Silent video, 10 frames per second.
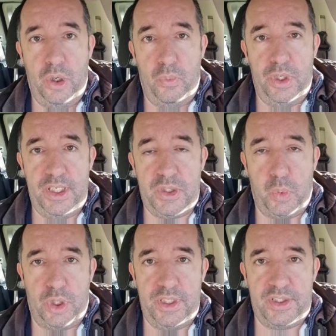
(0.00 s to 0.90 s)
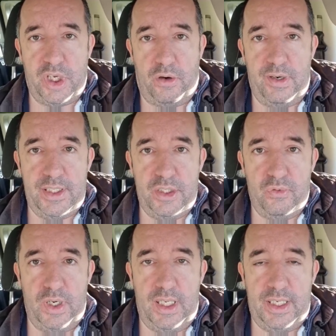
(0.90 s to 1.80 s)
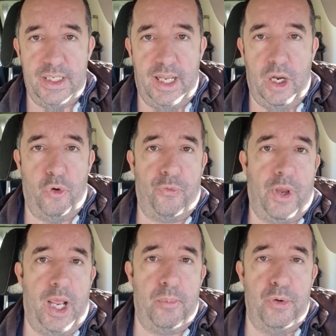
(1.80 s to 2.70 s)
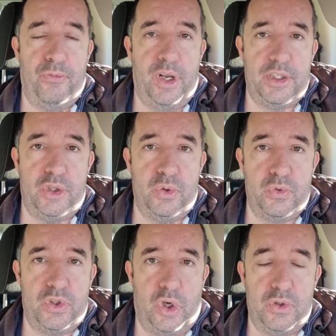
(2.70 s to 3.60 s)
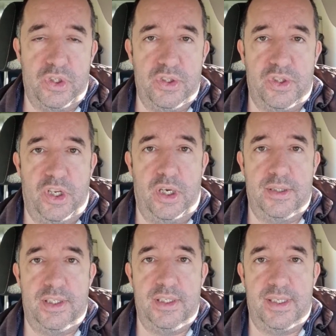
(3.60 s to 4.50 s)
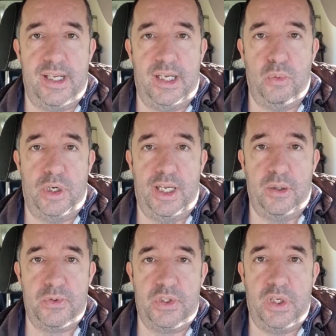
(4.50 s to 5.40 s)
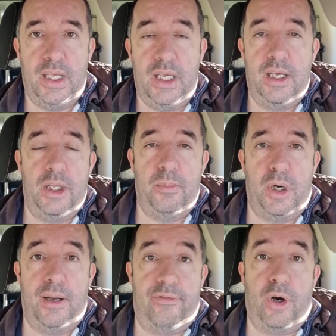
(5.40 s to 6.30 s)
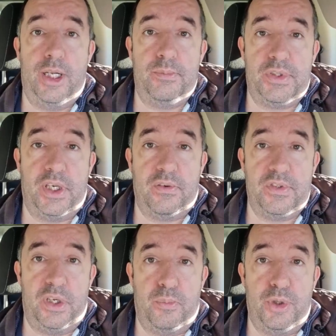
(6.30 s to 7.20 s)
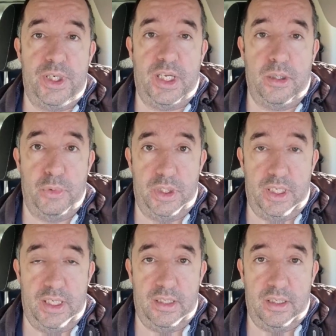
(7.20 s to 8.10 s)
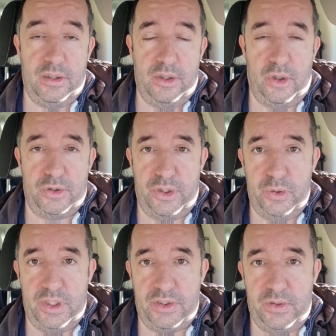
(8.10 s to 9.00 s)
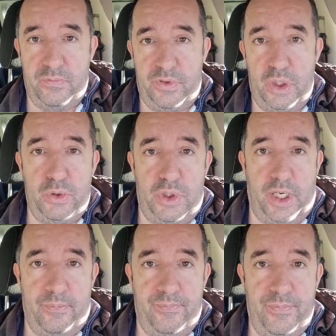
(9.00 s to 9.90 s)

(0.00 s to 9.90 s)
Well, this one is directed really at healthcare professionals, doctors, nurses, and anyone else that might find themselves in a predicament in the not too distant future.